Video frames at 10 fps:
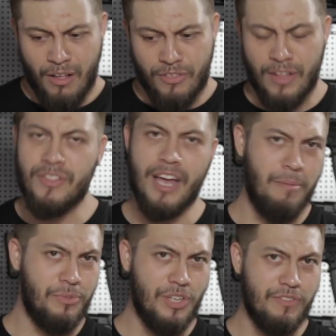than the
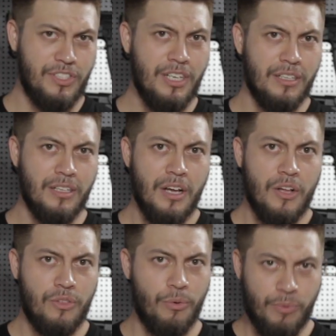M17.
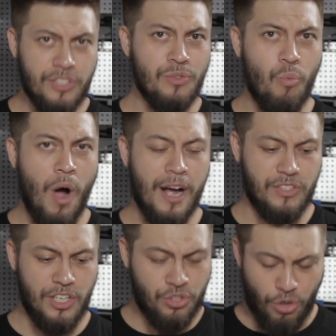The reason why
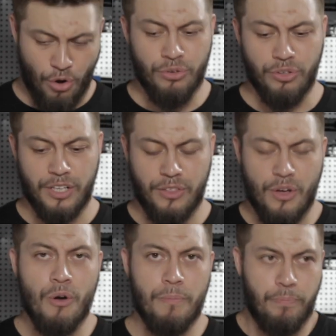is internally,
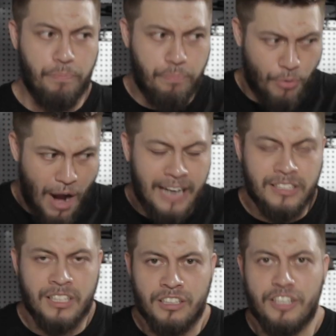they are
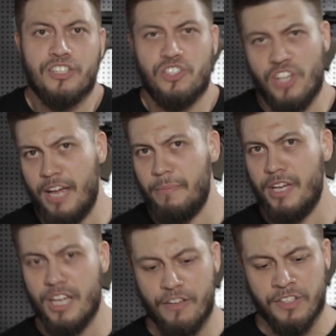practically the same,
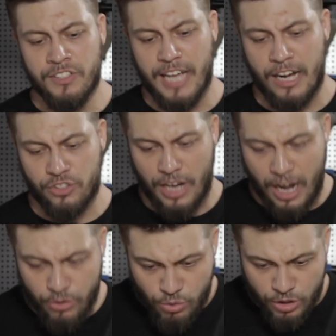even down to
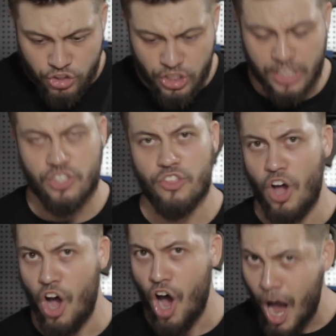how you adjust
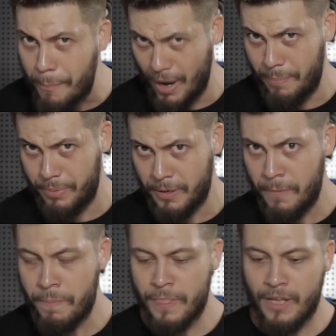the hop up.
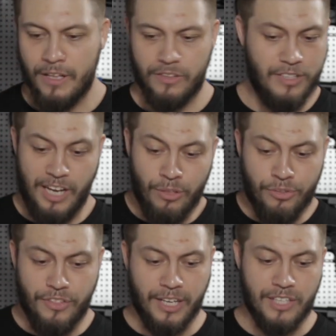The
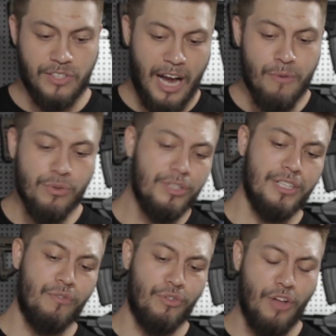other thing is, I really
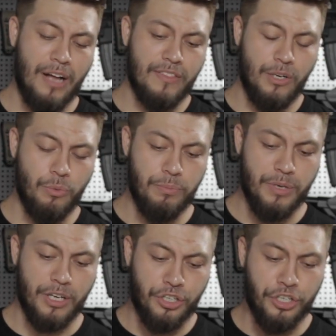never thought that it would
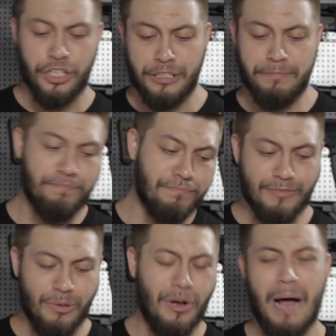be a good,
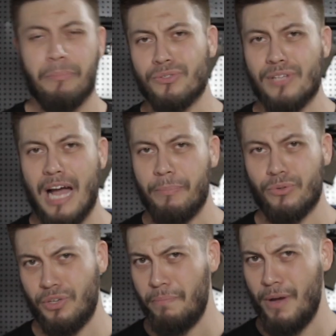well, apples to
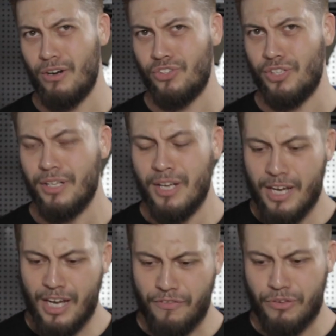apples comparison
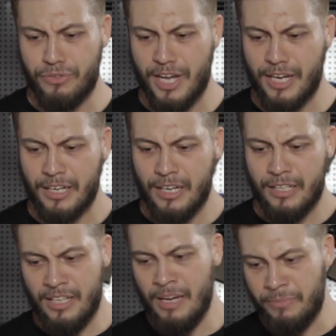if you take
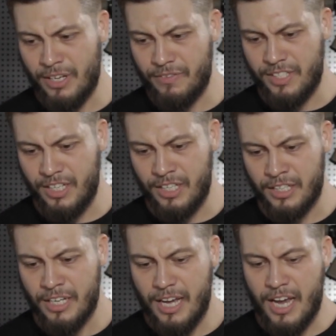the
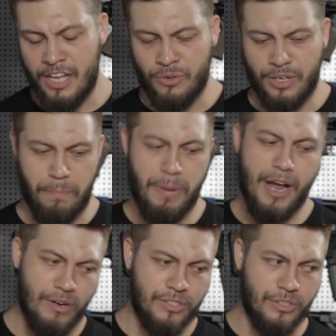M17 and you
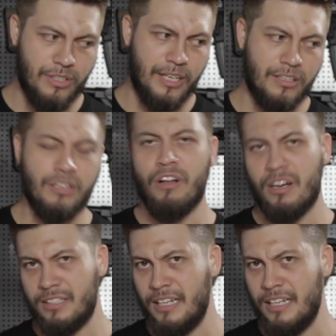compare it to like the Glock